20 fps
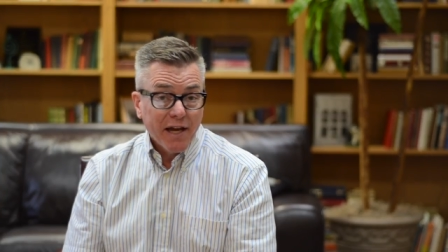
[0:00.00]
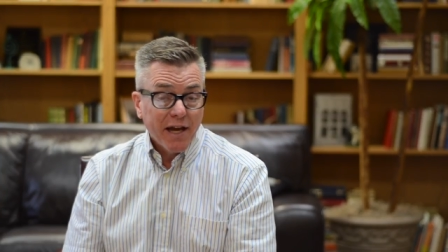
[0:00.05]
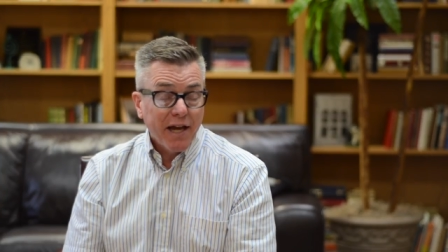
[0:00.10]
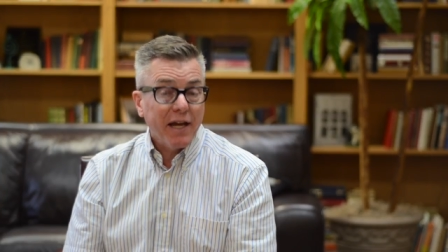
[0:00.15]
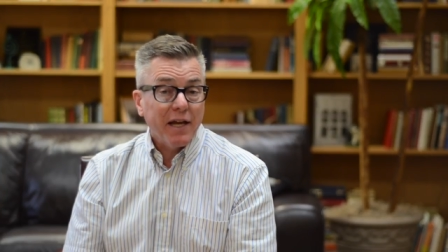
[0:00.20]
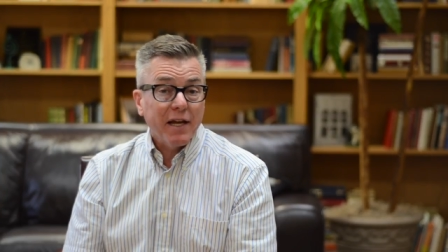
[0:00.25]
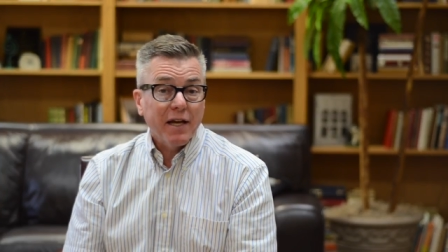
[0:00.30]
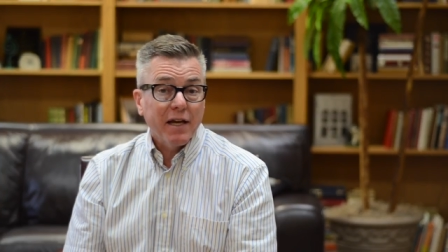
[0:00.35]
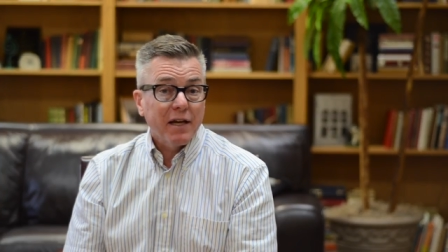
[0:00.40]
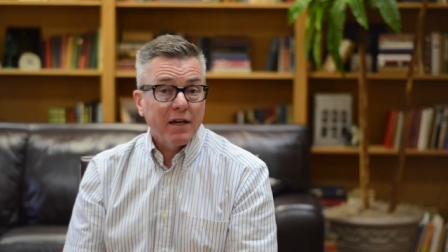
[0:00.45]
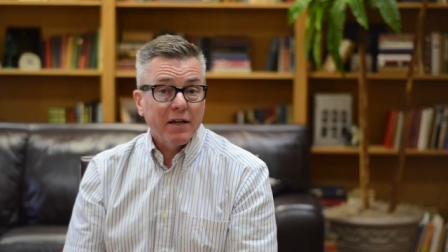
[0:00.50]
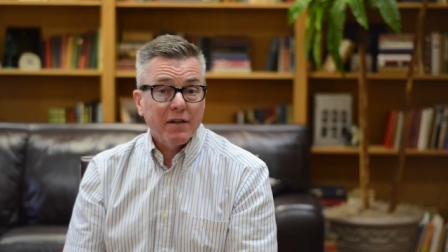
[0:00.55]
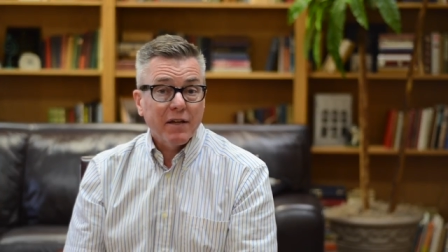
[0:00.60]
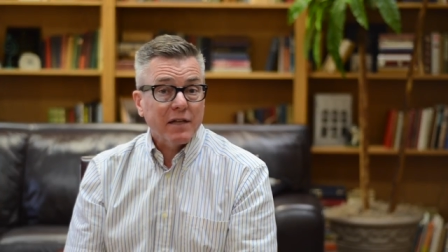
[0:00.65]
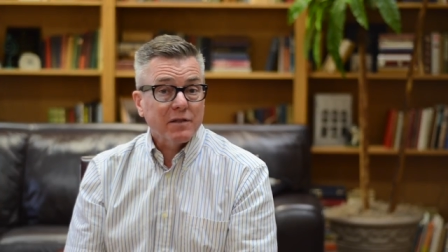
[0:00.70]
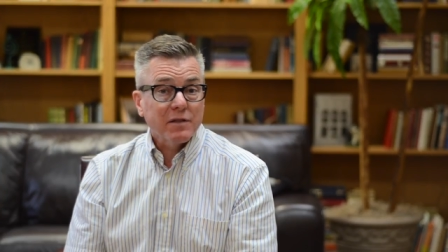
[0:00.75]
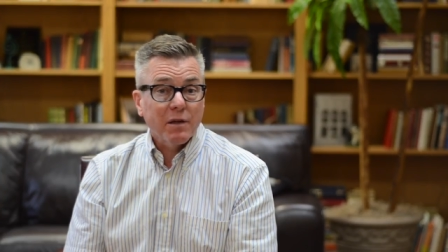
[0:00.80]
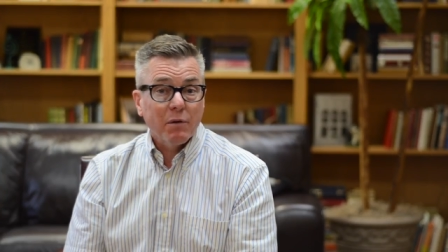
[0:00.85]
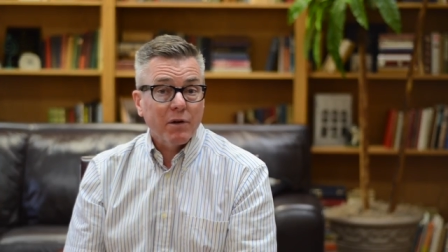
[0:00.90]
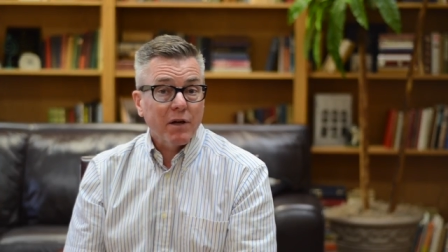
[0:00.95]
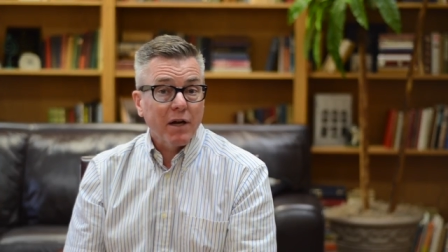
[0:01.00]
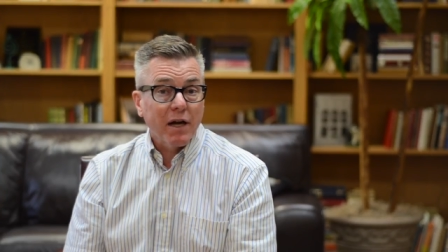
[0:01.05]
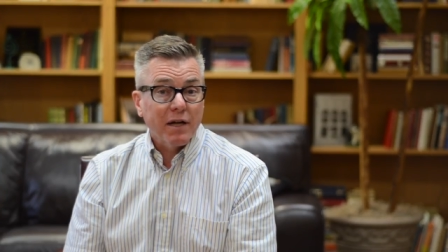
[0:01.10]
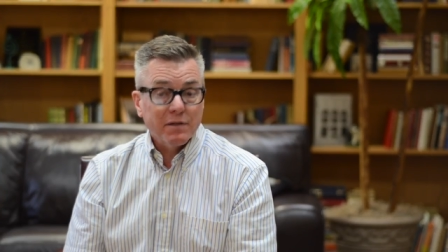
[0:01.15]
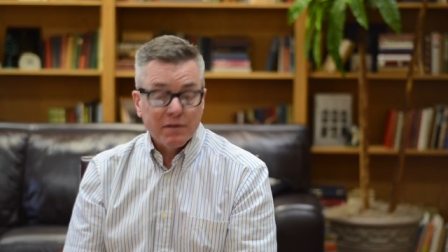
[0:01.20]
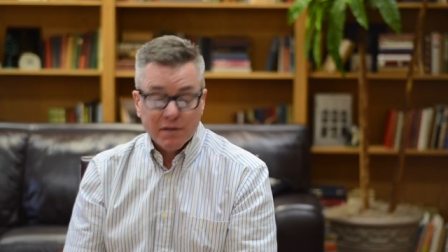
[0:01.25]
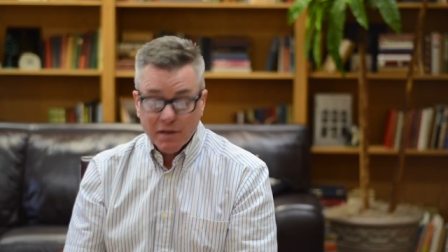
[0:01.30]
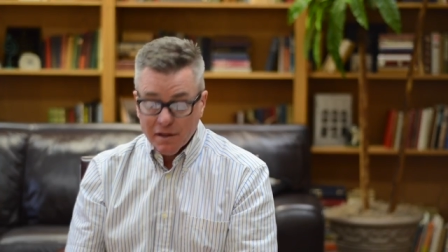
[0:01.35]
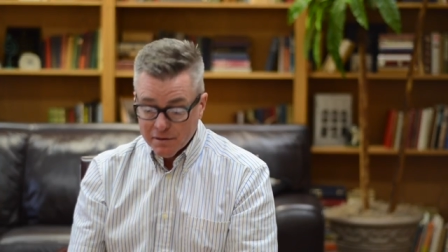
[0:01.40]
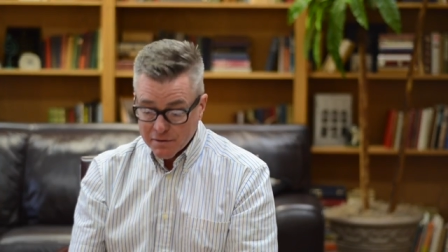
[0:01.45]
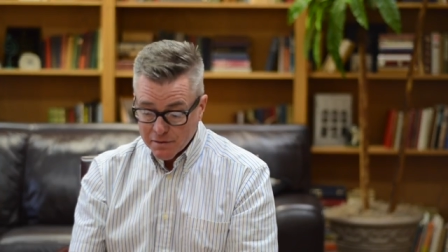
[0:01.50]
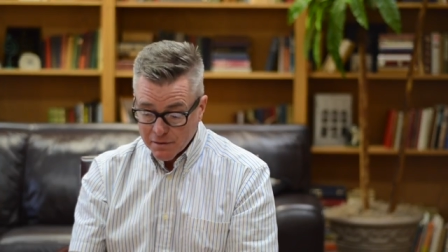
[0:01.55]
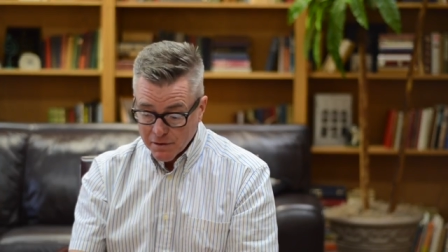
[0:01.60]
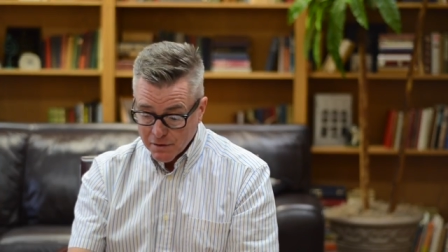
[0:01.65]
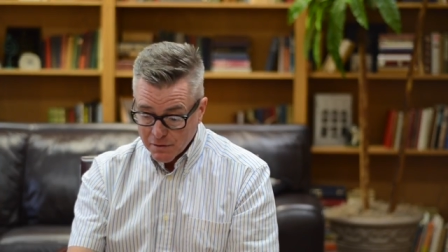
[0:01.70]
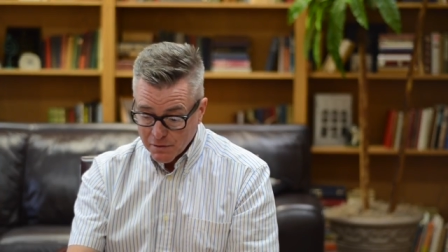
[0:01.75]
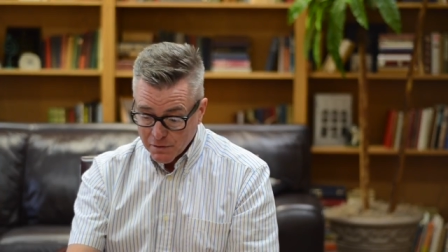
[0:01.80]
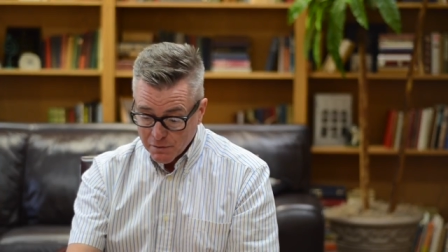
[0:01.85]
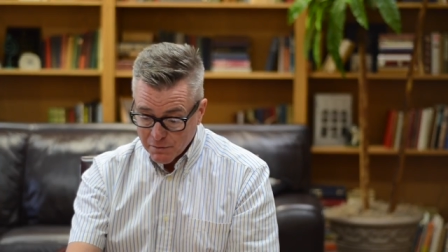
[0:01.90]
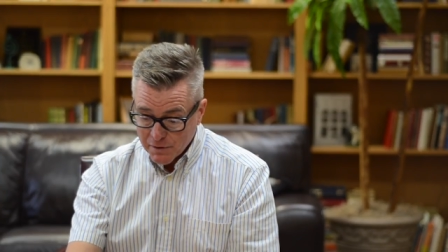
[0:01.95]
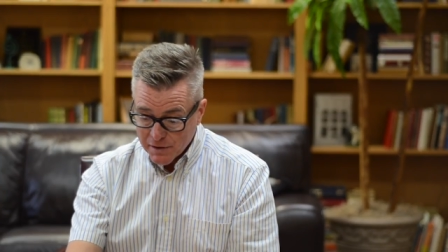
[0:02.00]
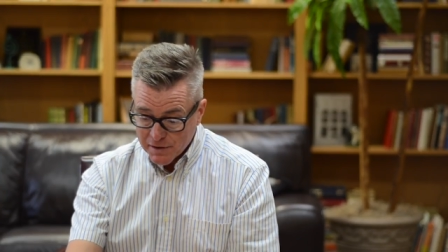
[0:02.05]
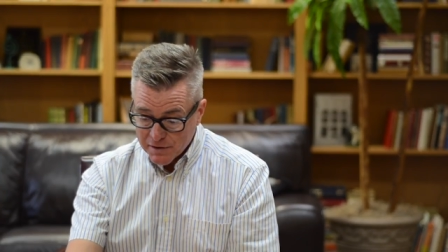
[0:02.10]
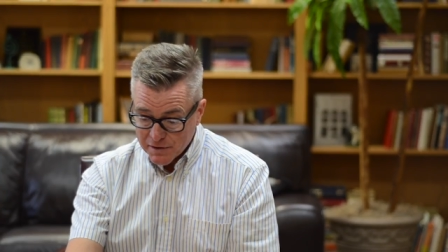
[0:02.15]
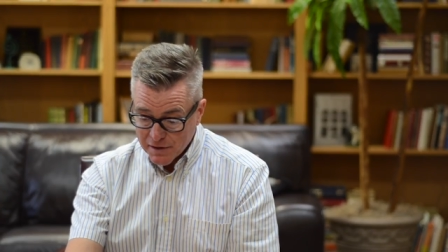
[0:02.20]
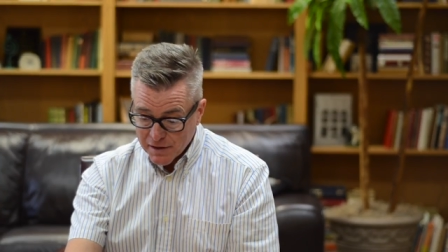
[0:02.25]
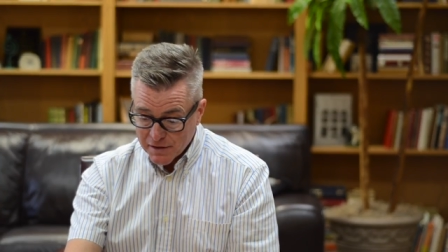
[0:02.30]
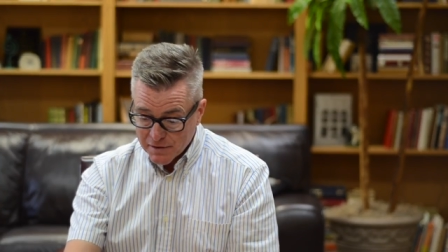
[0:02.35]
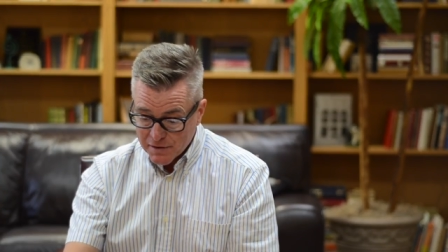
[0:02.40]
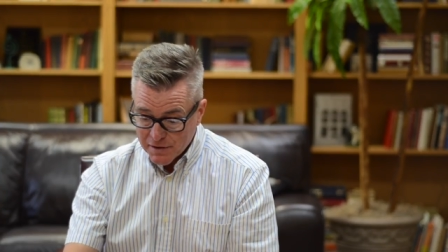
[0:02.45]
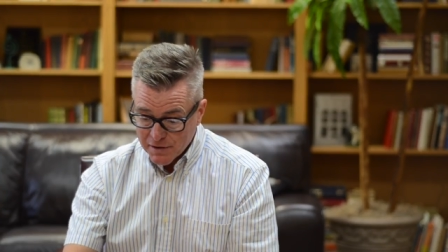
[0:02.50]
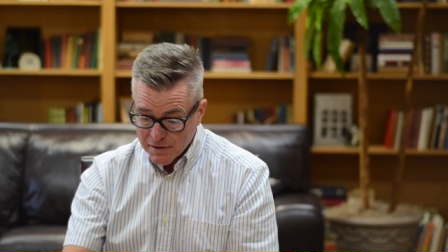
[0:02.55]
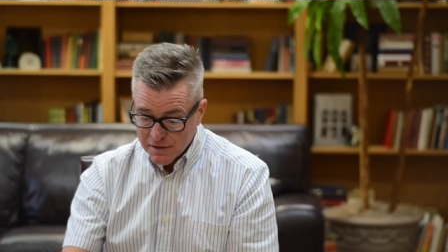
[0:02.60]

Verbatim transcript: Hey, that's not what God says. Look, look what he says.